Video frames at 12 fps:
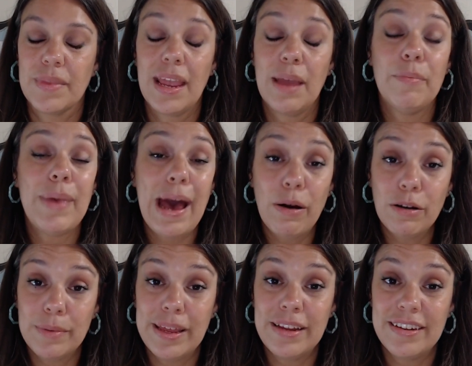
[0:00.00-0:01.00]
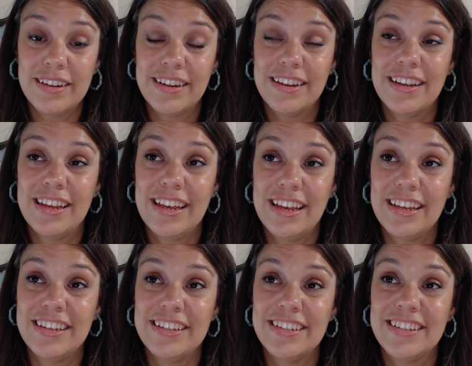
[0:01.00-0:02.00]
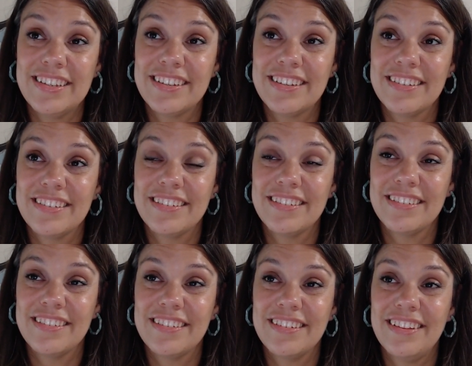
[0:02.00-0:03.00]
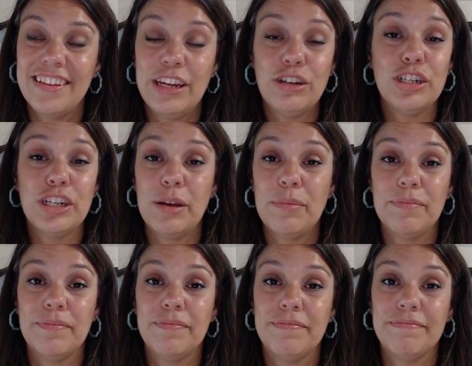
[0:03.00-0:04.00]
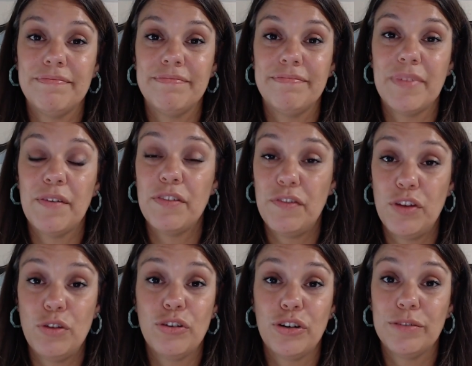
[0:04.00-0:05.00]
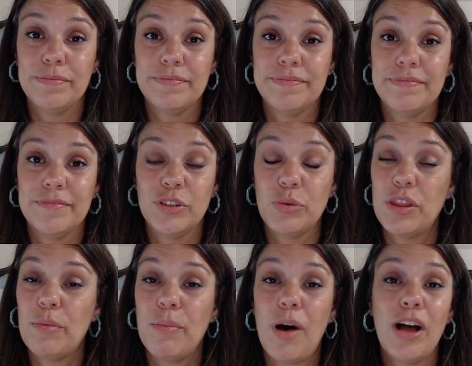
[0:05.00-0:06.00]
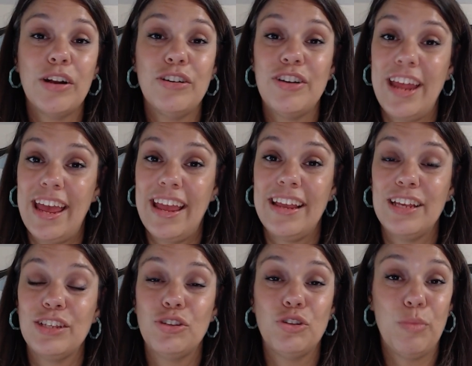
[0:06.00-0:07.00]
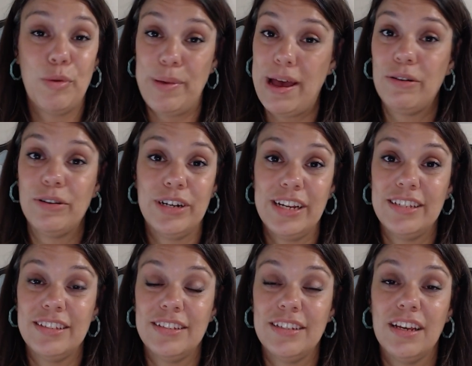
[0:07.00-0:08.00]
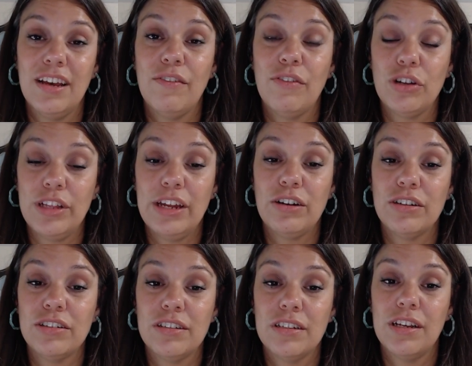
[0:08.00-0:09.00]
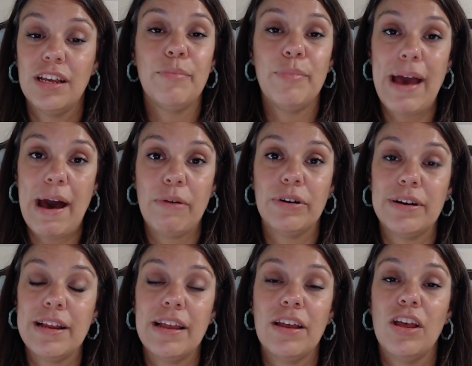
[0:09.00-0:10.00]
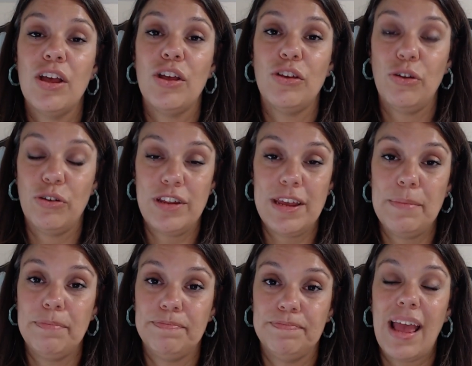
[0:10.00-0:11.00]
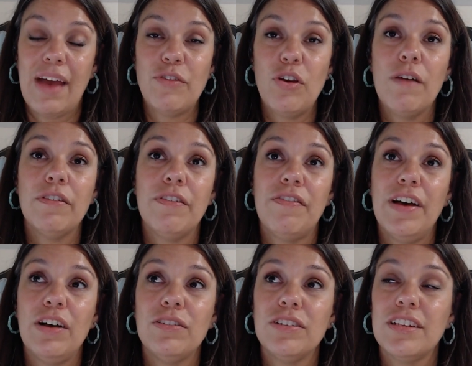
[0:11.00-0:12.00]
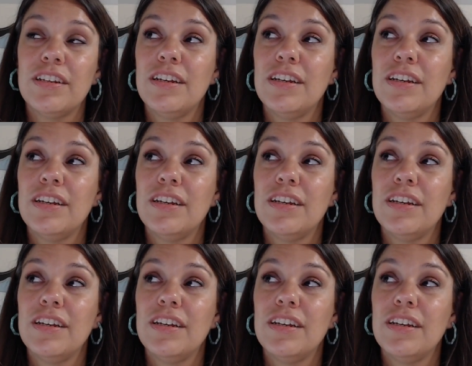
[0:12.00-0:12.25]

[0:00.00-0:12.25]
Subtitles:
Empowerment is leadership of the future. It's what the modern day superpower is for leaders, empowering your team. Have you ever felt